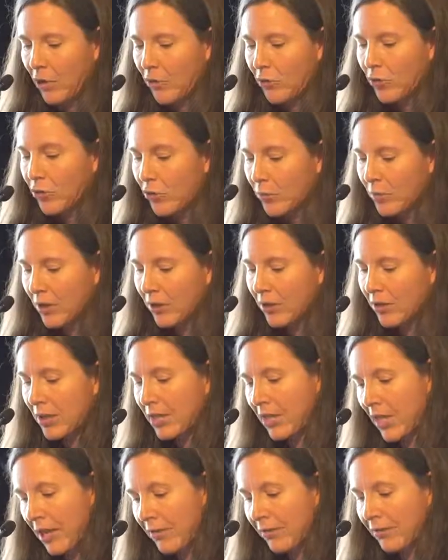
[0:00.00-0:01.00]
Humour,
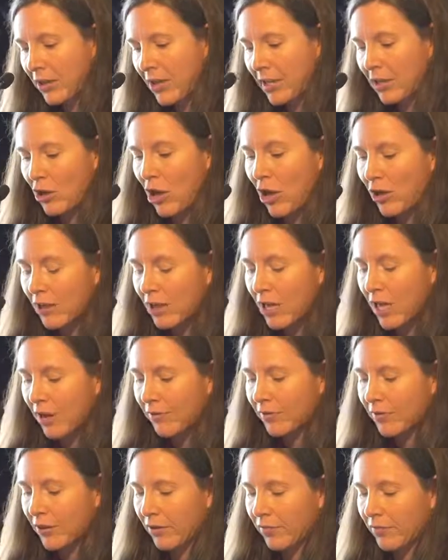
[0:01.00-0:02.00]
laughter and
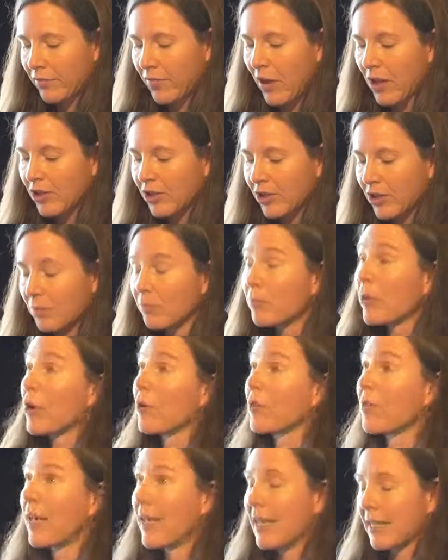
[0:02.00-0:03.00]
unlaughter function
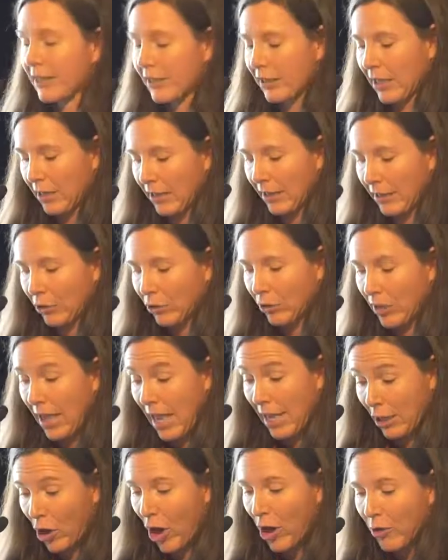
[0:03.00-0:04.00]
both as
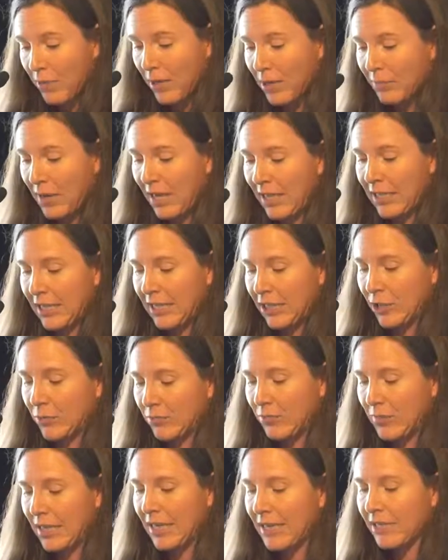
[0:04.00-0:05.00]
a coping
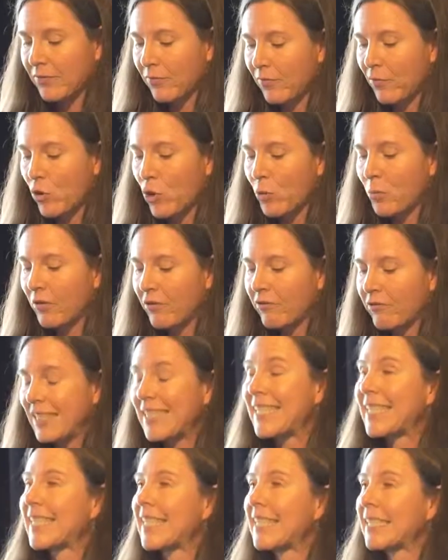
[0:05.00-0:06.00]
mechanism and as a form of
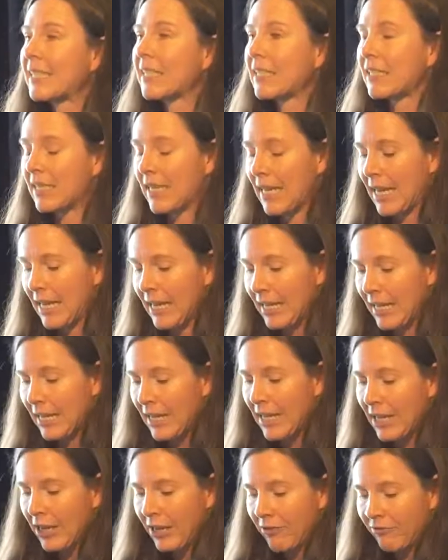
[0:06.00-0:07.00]
resistance
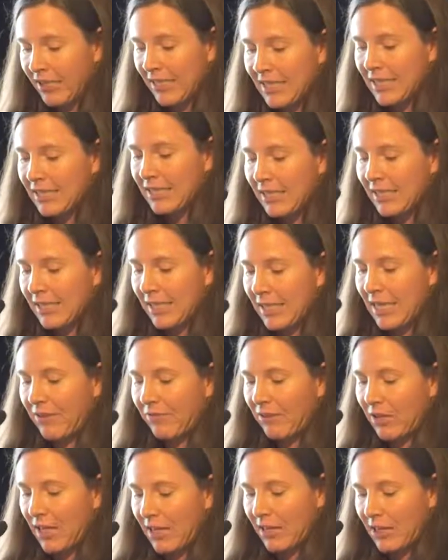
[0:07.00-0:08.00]
in
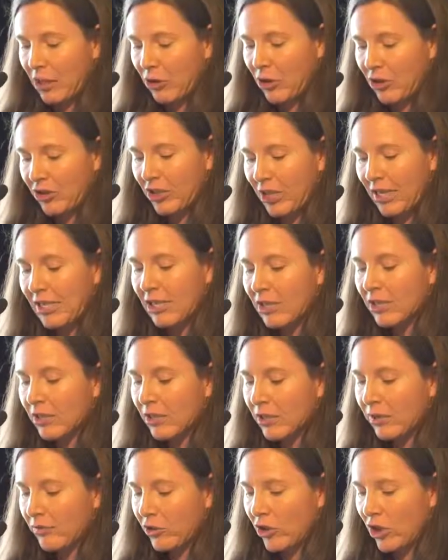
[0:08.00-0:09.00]
everyday
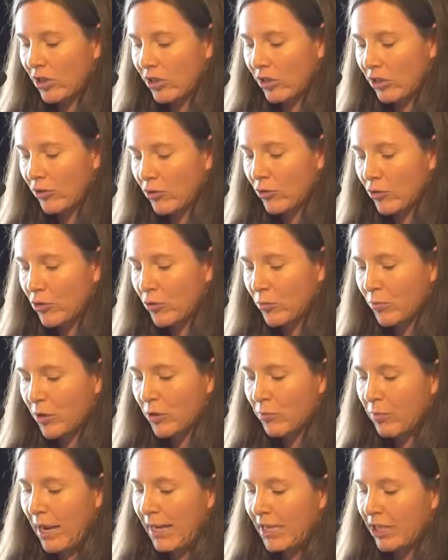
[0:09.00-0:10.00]
negotiations of gendered
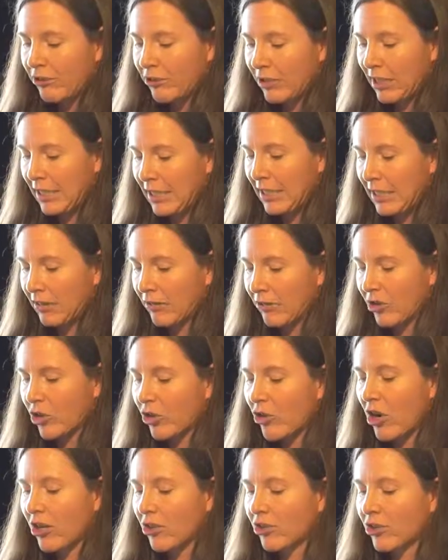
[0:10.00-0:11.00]
norms, patrilineal
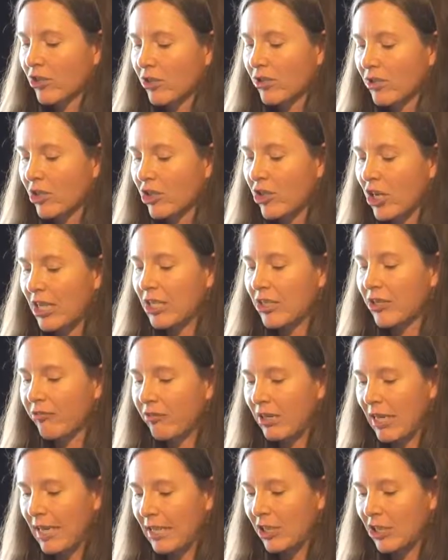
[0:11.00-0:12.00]
structures, gender
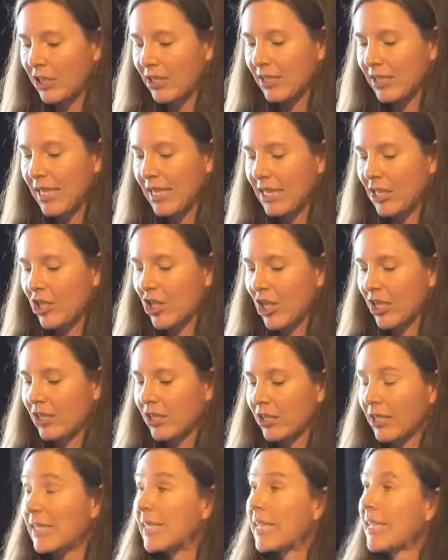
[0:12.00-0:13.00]
relations and
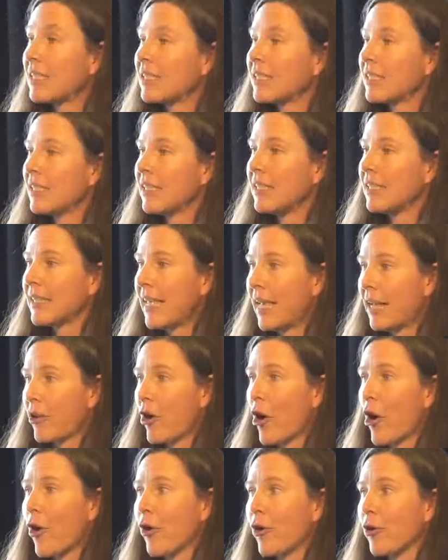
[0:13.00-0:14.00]
gender identities at
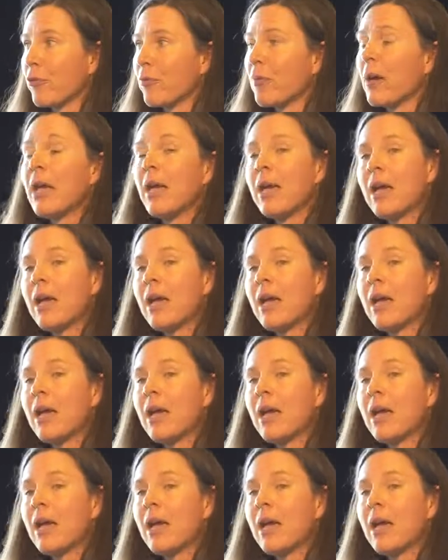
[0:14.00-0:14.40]
home,